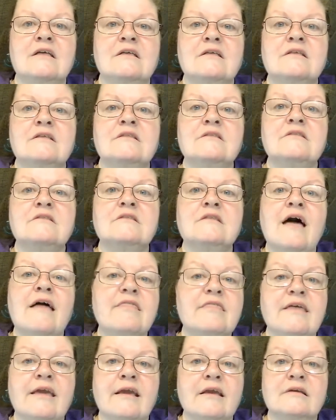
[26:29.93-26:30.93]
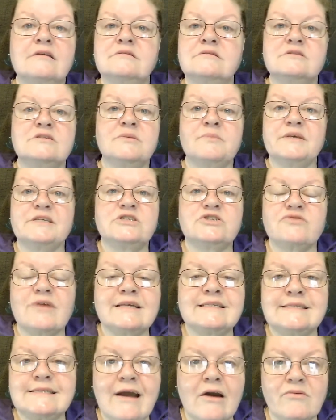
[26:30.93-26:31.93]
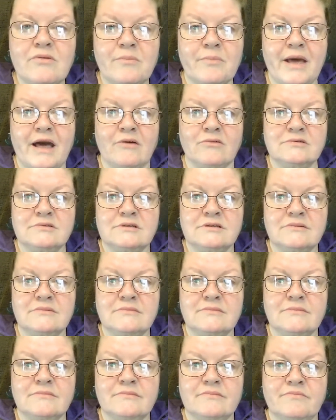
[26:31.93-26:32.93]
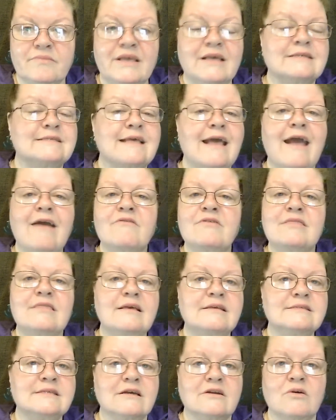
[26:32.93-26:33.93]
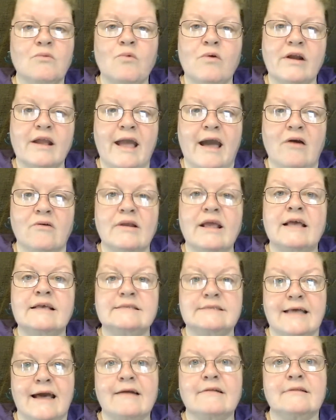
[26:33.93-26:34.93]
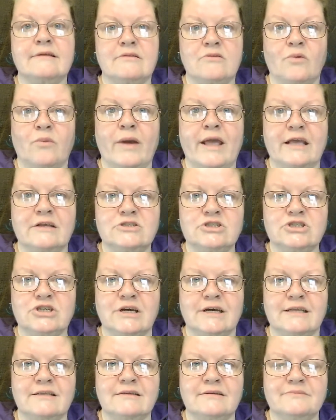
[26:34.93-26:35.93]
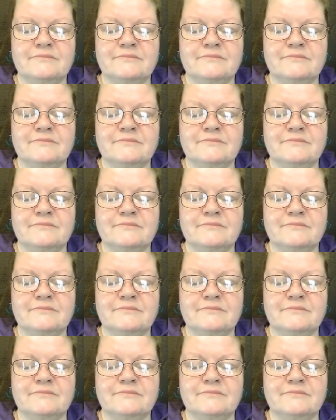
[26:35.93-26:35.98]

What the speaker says: nothing to be stressed out about because everything's going to work out exactly the way it should.